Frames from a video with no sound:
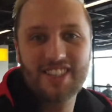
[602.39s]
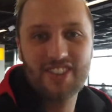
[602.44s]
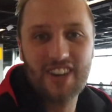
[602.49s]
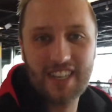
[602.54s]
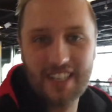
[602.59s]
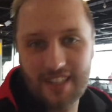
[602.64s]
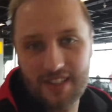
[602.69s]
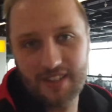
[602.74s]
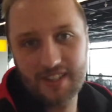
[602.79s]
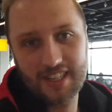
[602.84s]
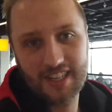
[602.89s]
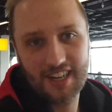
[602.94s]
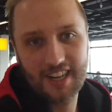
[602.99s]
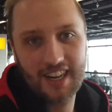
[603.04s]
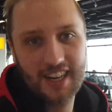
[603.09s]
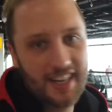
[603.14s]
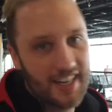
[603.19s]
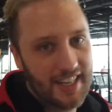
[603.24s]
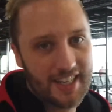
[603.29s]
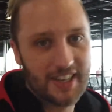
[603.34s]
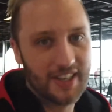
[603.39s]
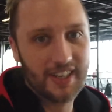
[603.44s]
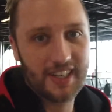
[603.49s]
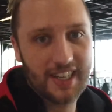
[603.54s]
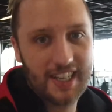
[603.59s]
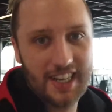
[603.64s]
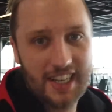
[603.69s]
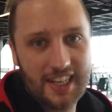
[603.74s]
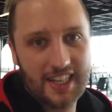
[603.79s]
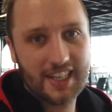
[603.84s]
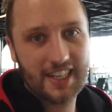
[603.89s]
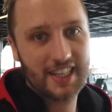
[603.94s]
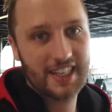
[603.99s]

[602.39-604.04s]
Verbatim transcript: Tried to lose her, couldn't.